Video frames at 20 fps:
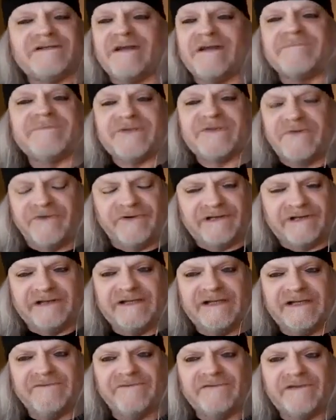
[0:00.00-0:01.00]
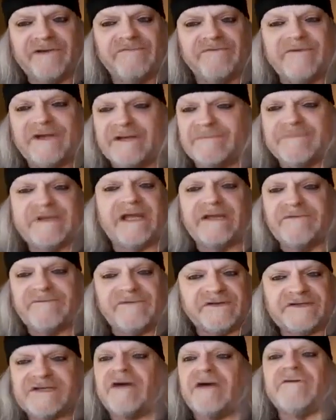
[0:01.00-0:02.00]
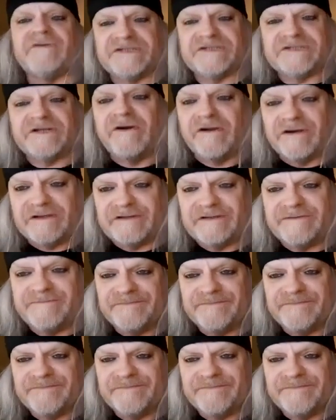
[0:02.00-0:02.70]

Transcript: absurdly, even though Venom gave us our start.